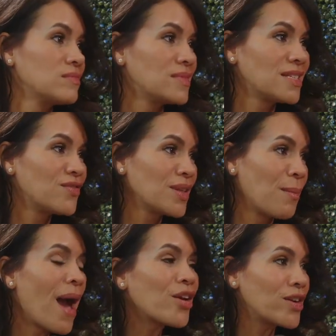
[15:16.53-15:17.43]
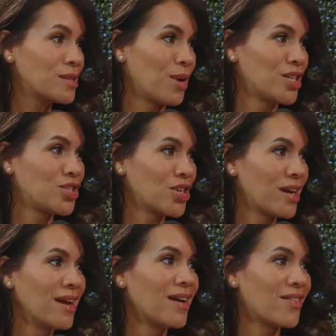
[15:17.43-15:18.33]
doesn't really matter as much.
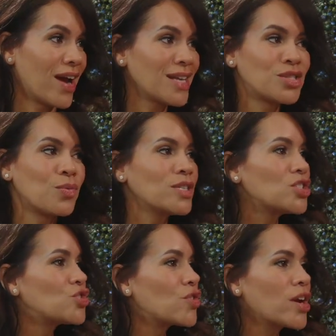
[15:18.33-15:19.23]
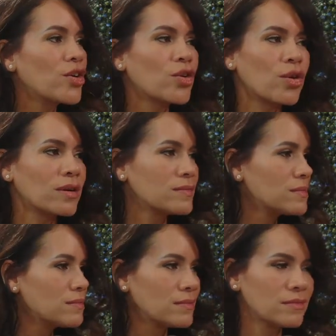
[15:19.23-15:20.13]
Mm-hmm. Right? So we're just triggered or
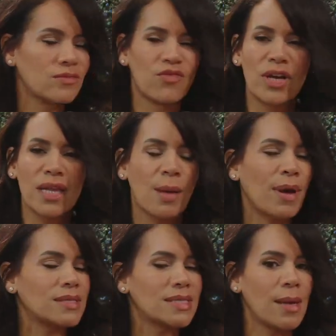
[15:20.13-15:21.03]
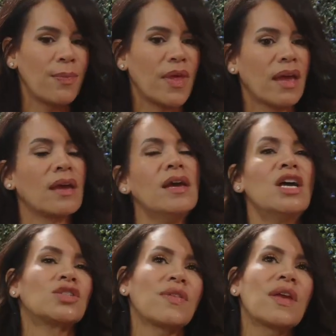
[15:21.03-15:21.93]
reeling about something.
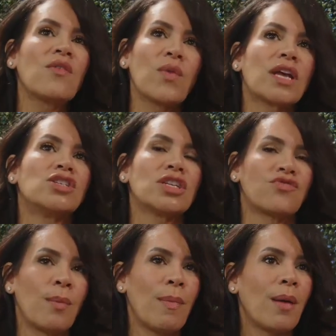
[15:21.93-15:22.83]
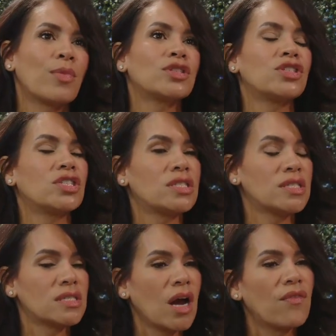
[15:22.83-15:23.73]
So I think if we could just remember to just
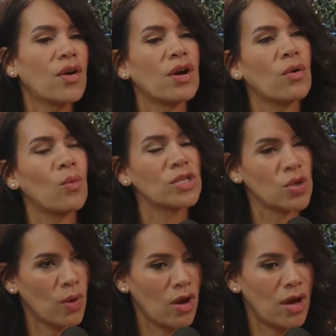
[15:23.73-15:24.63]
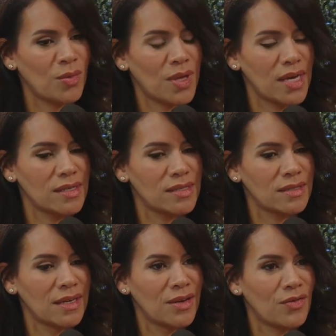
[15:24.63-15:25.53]
discover what's going on with
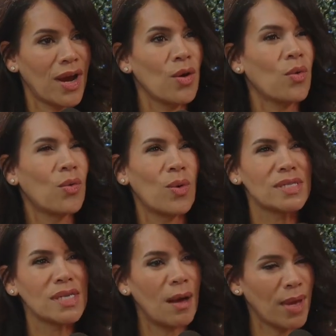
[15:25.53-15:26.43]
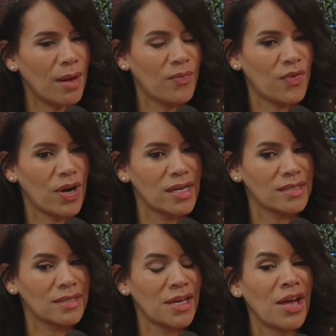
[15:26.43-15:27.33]
us, right? What's coming up for
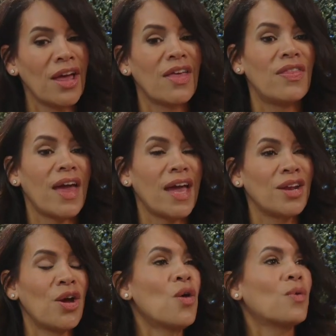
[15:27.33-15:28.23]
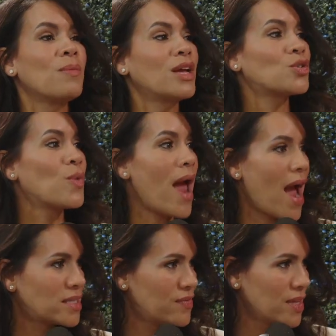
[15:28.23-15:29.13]
us, then we make sure we're
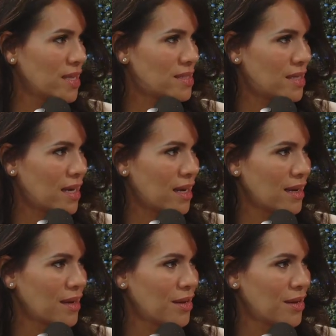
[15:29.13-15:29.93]
actively listening